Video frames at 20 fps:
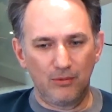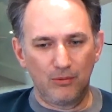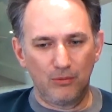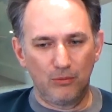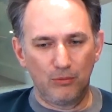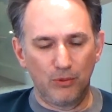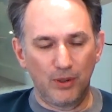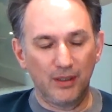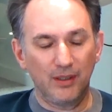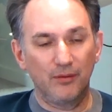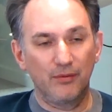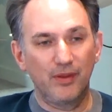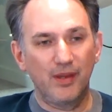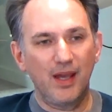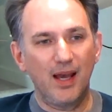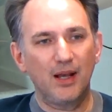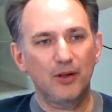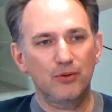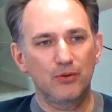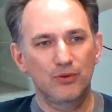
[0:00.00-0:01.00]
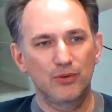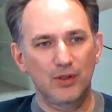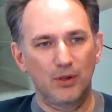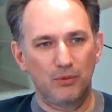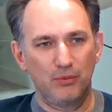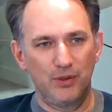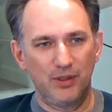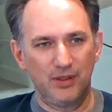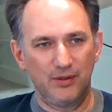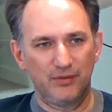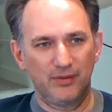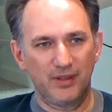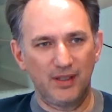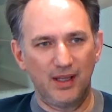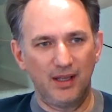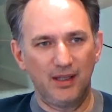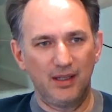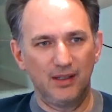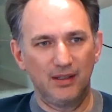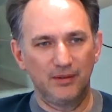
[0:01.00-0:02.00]
One of the actions that we have
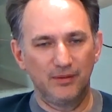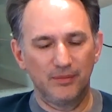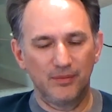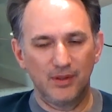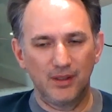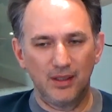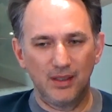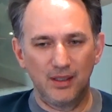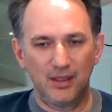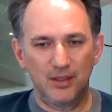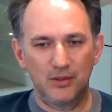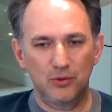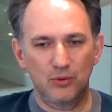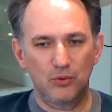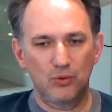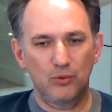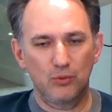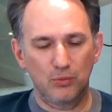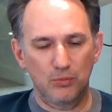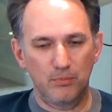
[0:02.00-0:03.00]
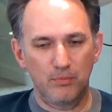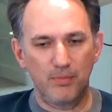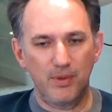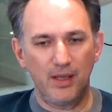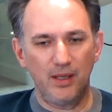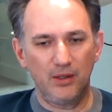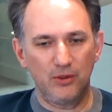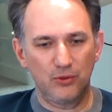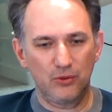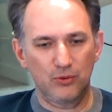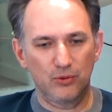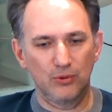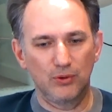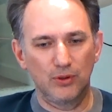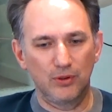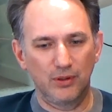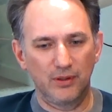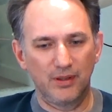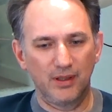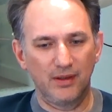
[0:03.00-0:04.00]
taken is to make
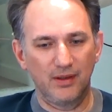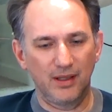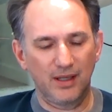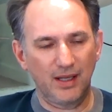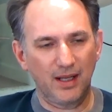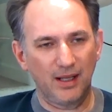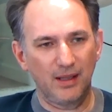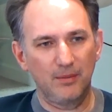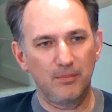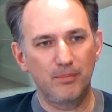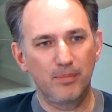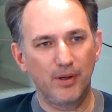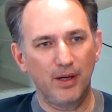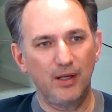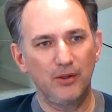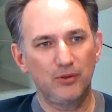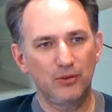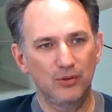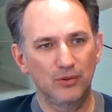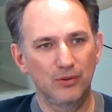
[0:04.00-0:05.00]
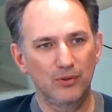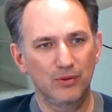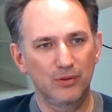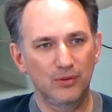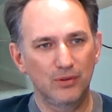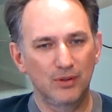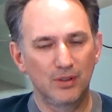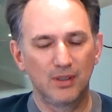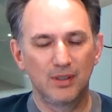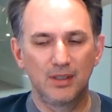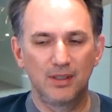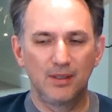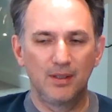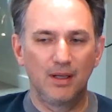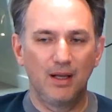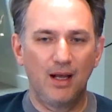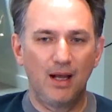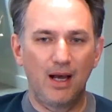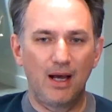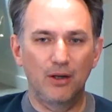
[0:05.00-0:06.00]
sure that the calibrations
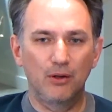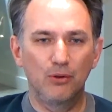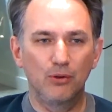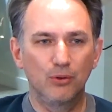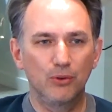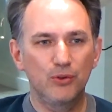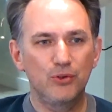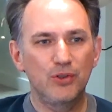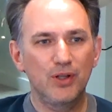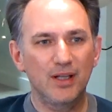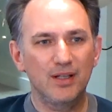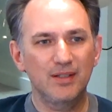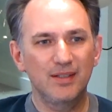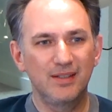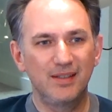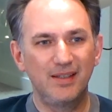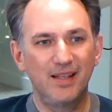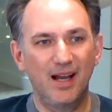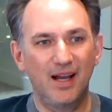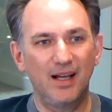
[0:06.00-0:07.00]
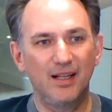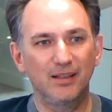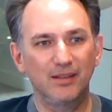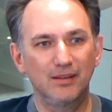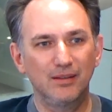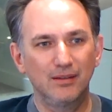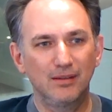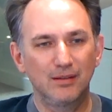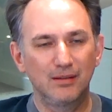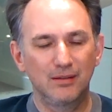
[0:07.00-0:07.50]
are not just done,